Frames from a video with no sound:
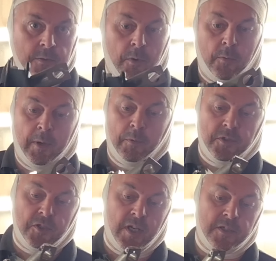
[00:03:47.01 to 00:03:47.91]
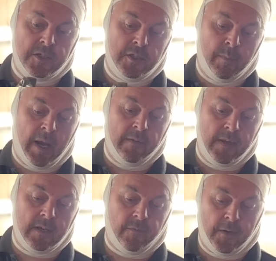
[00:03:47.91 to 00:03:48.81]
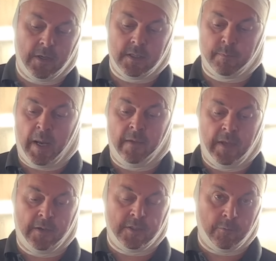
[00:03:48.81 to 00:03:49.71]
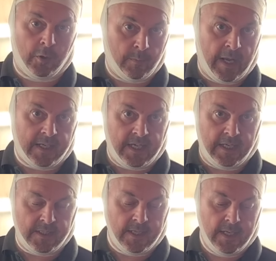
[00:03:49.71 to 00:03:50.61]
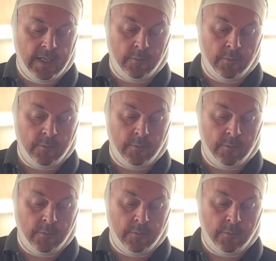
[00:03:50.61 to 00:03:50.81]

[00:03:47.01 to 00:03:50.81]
So what we would suggest is you buy these first, buy the anti-roll bar kit,